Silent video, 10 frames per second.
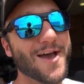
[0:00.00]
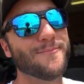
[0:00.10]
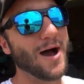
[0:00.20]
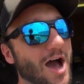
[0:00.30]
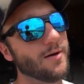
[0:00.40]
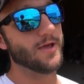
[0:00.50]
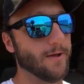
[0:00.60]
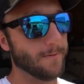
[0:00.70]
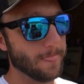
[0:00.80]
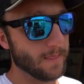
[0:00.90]
Bobby,
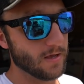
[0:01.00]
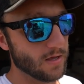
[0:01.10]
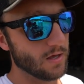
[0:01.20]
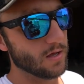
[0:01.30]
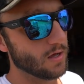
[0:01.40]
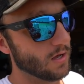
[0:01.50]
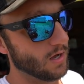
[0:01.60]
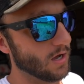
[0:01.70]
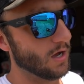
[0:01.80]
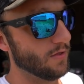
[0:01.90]

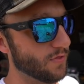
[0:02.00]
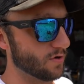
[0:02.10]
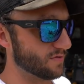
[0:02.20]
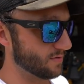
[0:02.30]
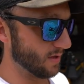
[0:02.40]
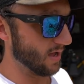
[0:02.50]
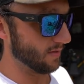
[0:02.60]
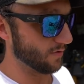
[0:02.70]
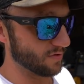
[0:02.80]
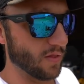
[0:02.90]
There's
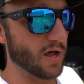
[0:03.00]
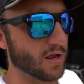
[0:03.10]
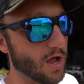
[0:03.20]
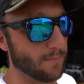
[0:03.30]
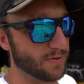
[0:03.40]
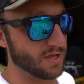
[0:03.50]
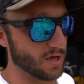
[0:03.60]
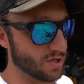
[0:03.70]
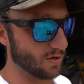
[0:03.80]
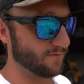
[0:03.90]
a lot of
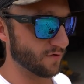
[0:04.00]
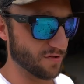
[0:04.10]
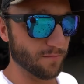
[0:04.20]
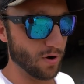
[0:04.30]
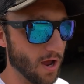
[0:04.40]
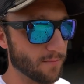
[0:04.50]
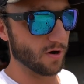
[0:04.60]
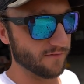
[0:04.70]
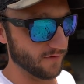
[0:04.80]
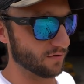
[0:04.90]
competition for some
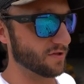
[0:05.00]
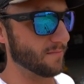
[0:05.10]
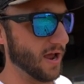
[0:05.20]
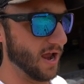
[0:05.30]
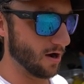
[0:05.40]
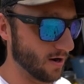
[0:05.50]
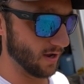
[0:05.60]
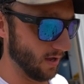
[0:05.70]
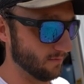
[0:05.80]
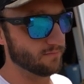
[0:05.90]
primary fields in my
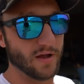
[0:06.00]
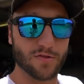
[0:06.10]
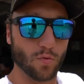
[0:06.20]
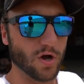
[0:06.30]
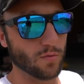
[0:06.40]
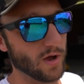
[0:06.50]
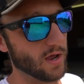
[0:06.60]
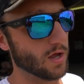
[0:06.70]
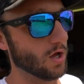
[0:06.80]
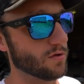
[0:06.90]
area. That's one way
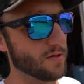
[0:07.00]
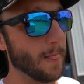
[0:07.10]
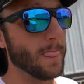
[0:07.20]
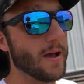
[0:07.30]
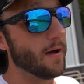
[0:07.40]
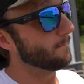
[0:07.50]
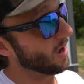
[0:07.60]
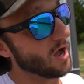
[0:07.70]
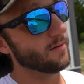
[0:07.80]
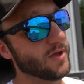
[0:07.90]
it goes.
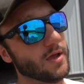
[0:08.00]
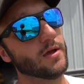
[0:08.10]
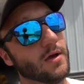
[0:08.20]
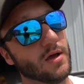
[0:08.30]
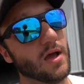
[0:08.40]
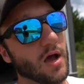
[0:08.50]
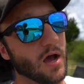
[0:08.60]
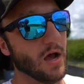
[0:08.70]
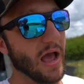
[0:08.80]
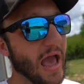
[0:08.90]
Bobby,
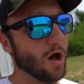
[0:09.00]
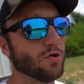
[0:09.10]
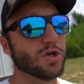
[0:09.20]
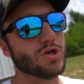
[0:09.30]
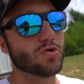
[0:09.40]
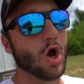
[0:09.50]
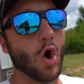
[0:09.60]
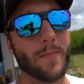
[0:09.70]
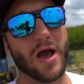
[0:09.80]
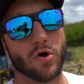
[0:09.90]
how do you
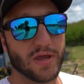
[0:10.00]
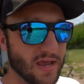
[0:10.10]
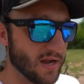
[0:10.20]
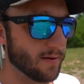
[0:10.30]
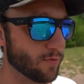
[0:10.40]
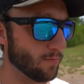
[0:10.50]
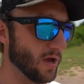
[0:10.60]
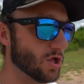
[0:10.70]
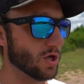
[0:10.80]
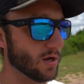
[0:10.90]
go about getting
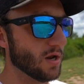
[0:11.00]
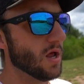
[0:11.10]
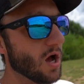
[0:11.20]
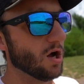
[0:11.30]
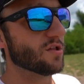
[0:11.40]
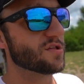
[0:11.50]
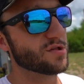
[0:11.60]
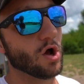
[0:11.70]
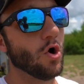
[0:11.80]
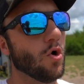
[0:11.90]
permission on
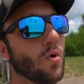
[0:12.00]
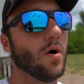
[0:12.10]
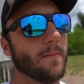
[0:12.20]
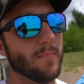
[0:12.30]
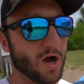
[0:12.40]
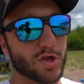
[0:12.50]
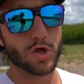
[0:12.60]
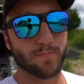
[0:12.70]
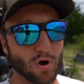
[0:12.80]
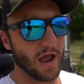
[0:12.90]
so
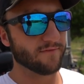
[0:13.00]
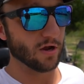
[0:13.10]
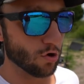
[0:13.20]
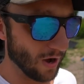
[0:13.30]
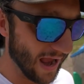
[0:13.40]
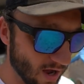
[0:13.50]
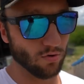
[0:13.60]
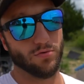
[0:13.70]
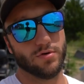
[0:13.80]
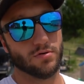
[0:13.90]
much private
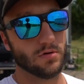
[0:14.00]
ground?